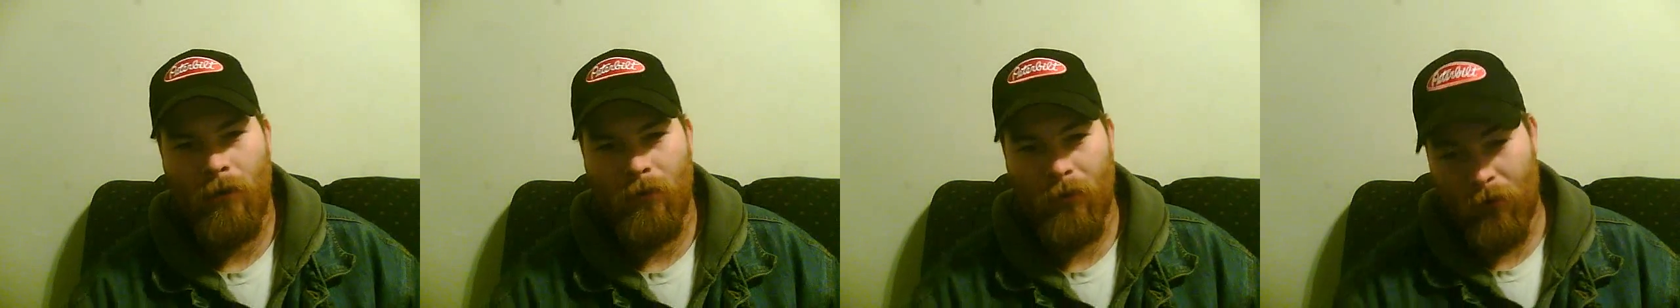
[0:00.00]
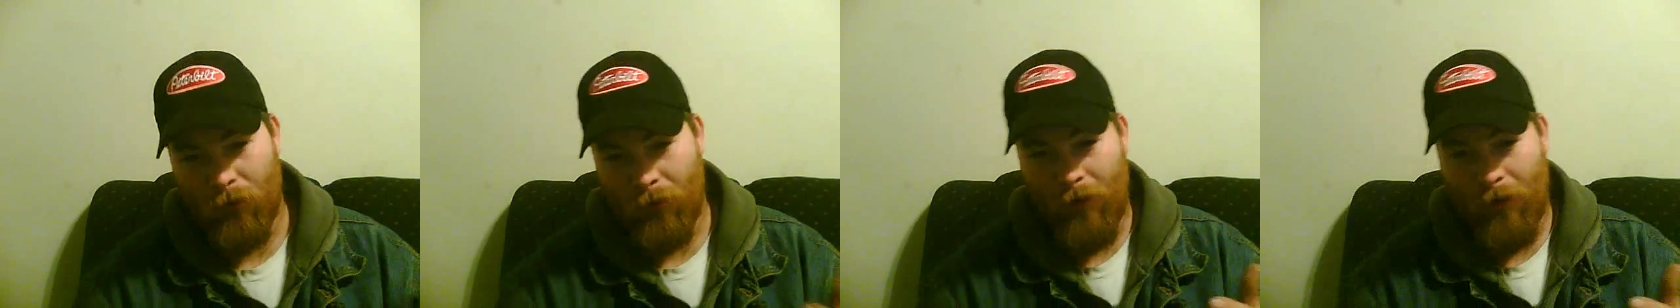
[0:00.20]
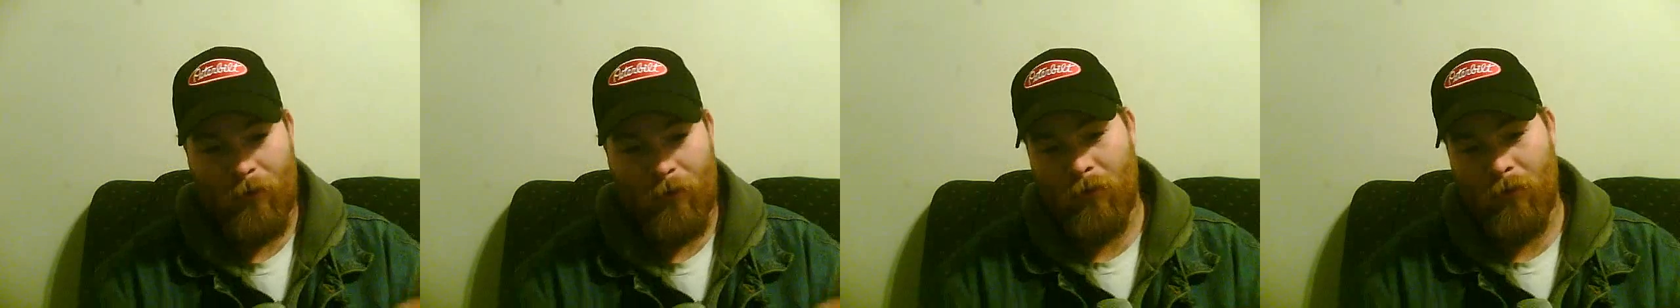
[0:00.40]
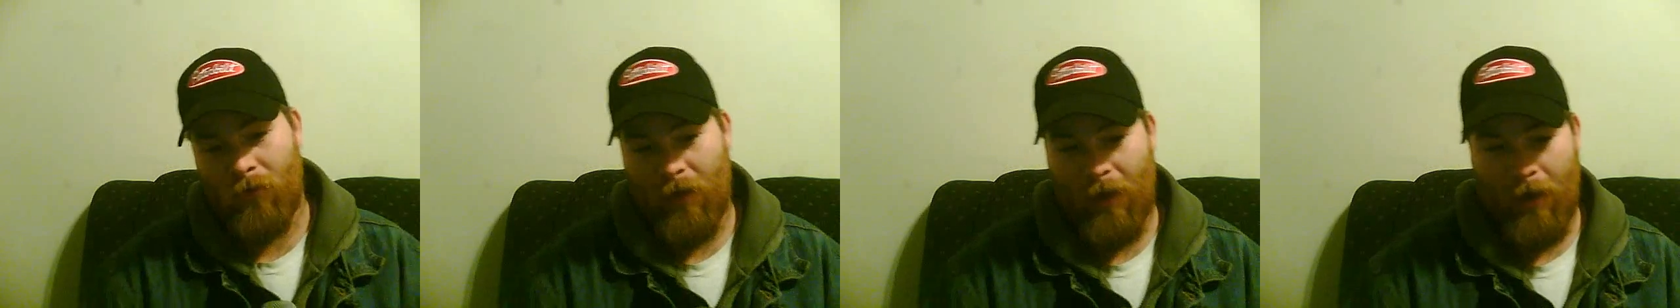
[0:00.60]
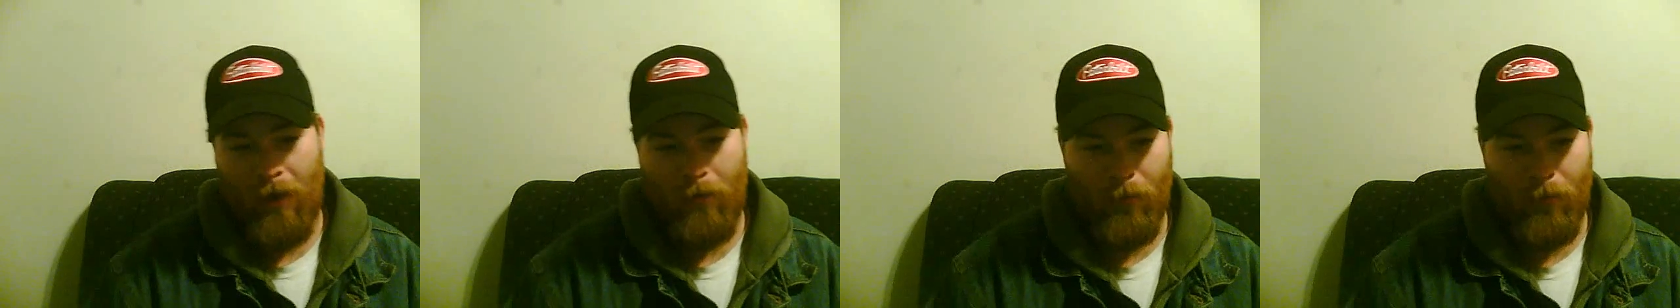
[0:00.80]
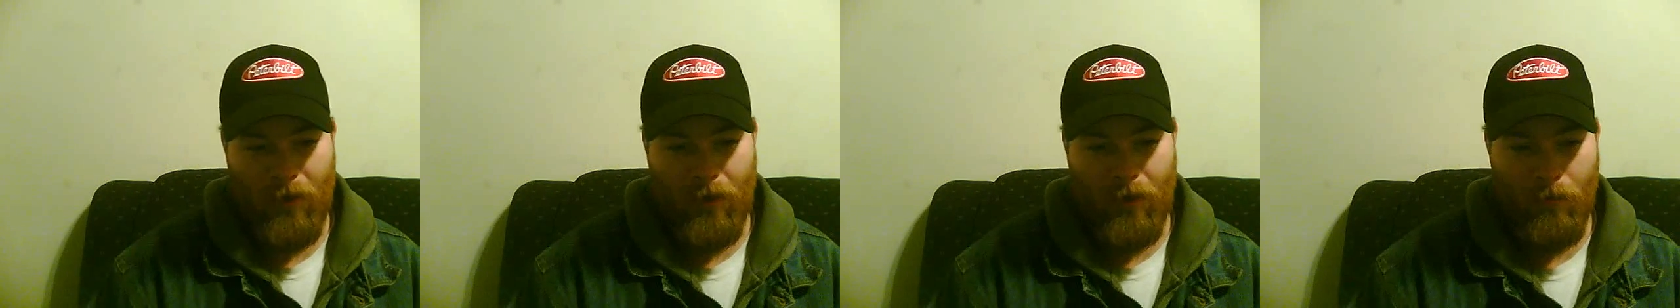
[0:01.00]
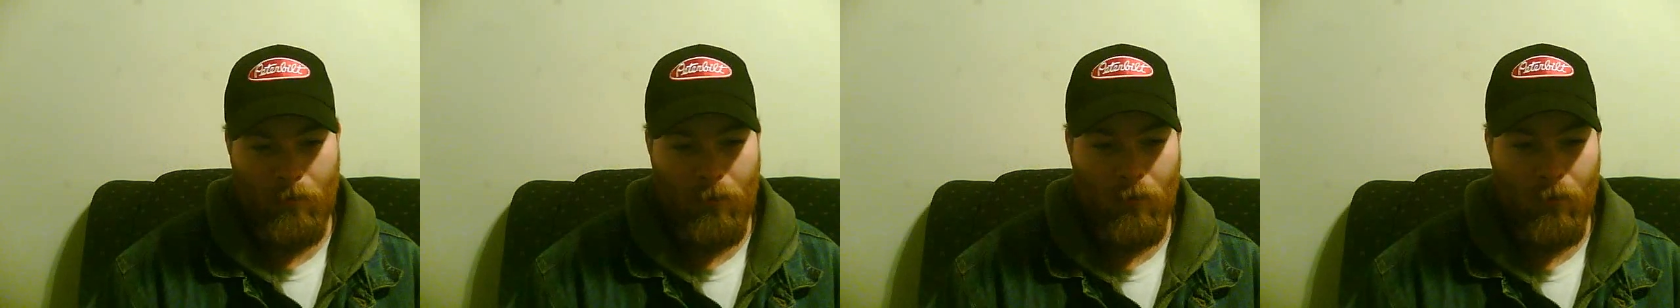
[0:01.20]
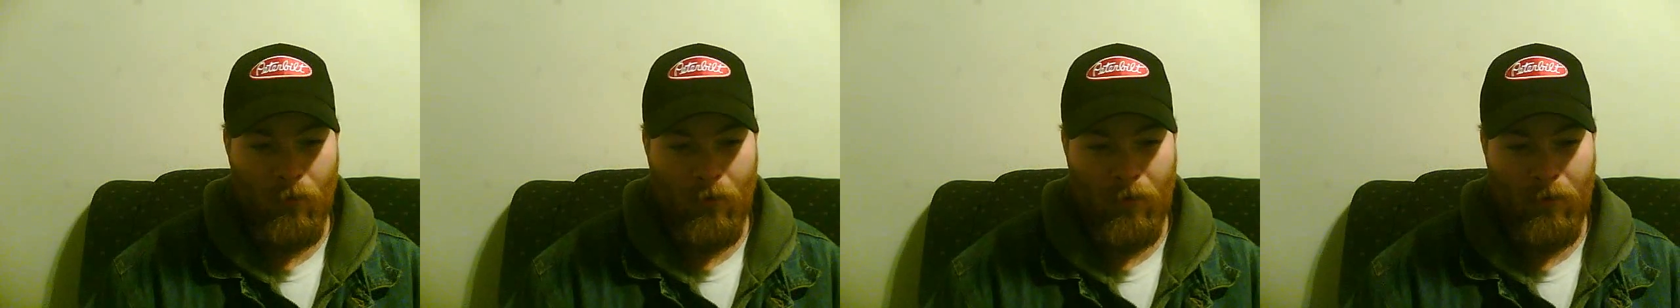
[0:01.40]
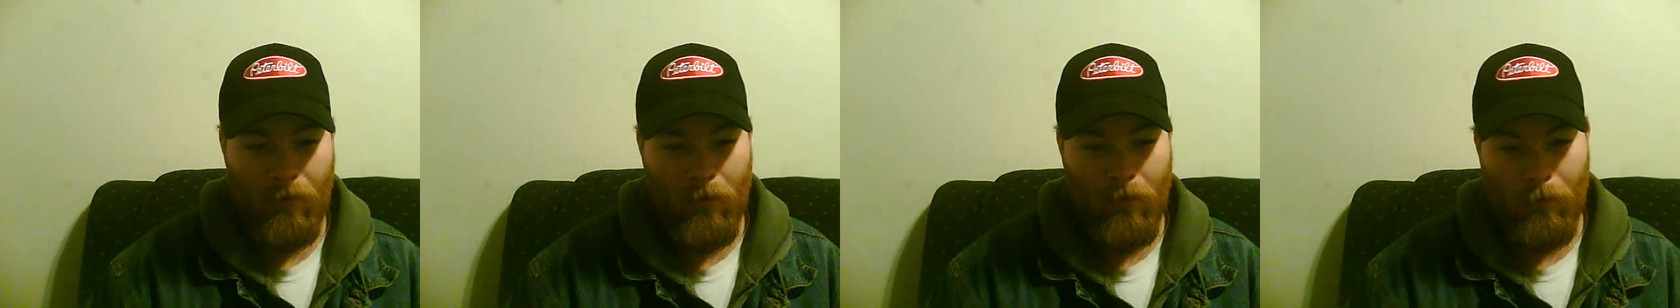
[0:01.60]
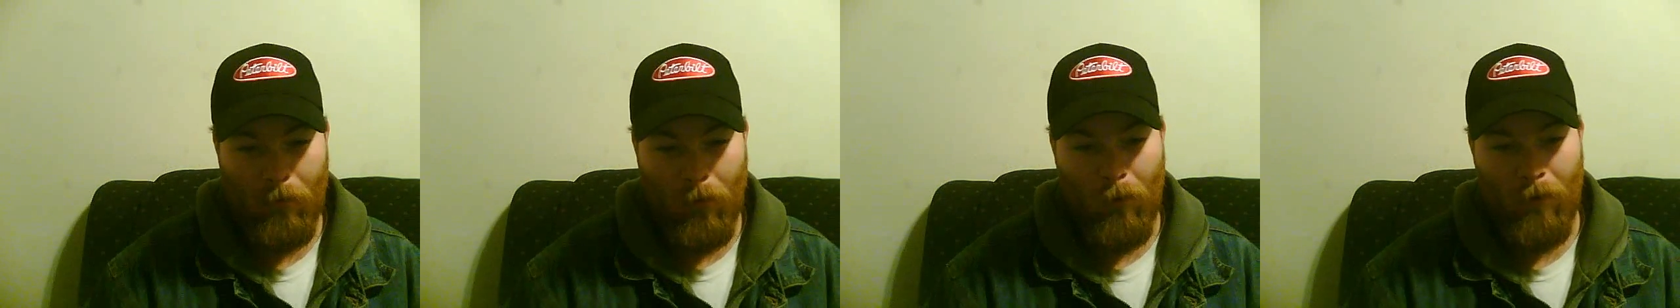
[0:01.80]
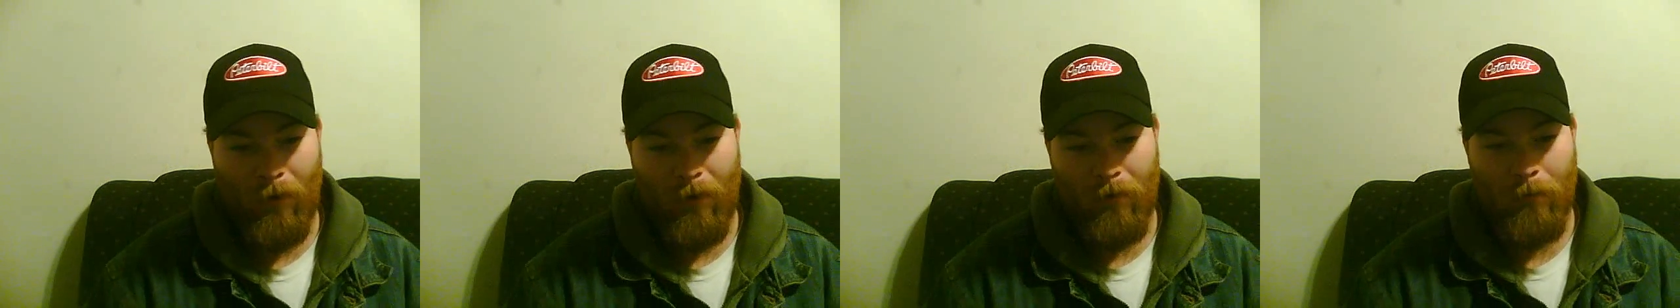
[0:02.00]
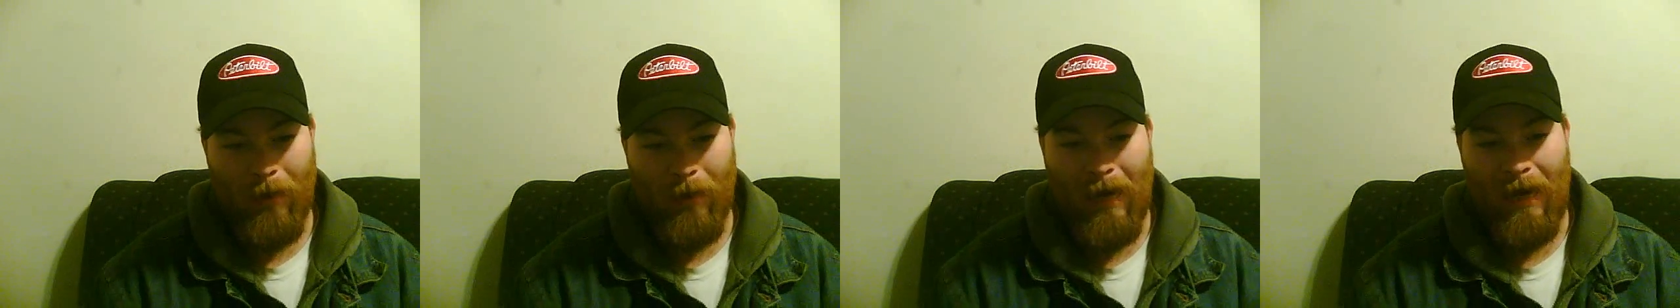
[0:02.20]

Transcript: the director of that being appointed